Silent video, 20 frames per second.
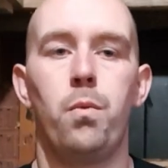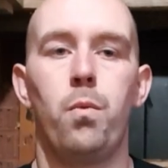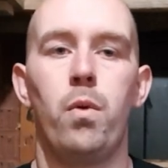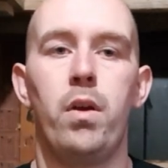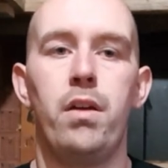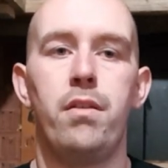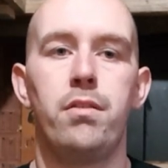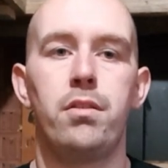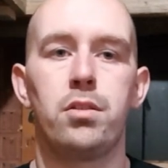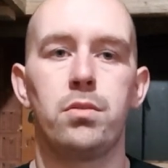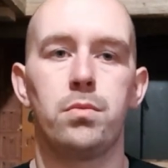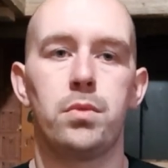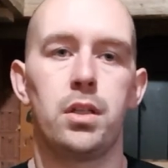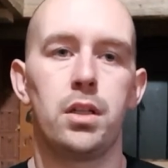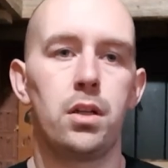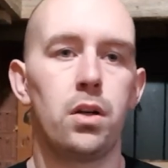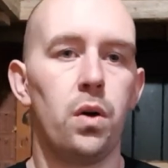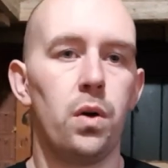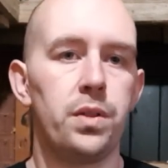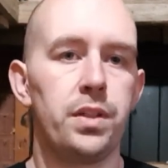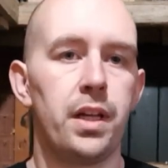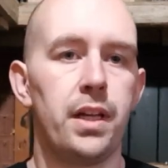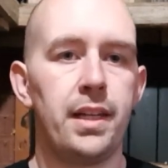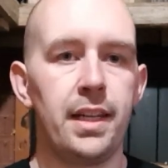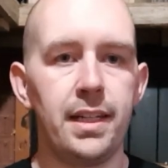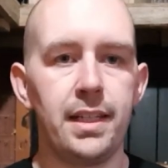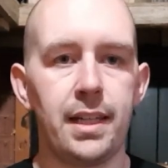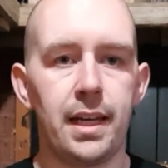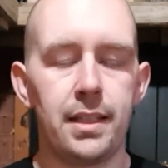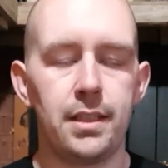with something called an
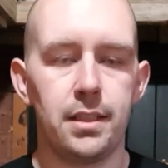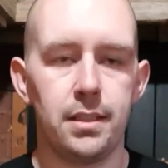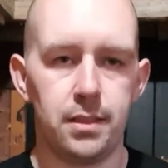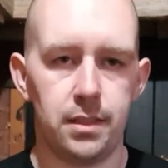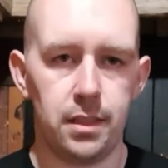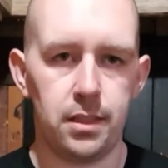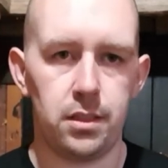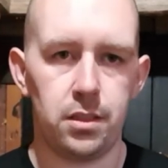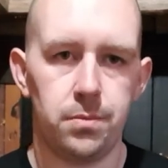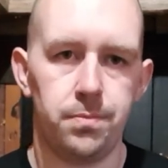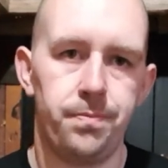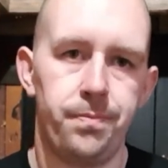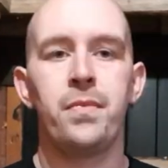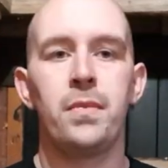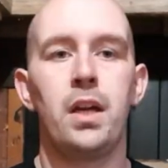indexing system.